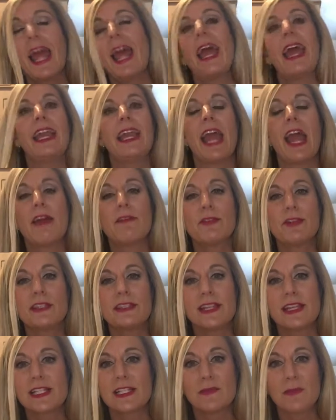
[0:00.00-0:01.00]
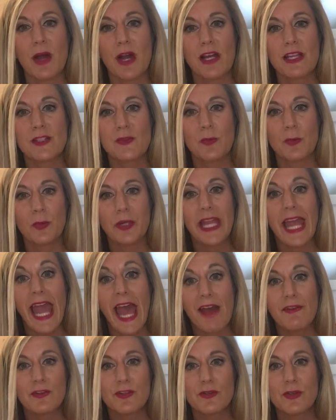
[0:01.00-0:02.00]
And every 6 months when we
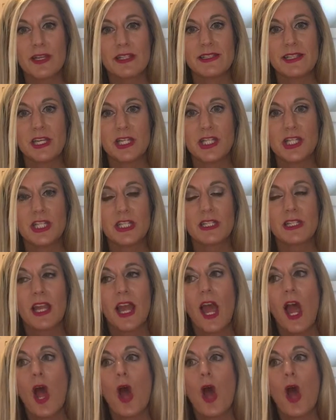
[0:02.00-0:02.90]
have a transition,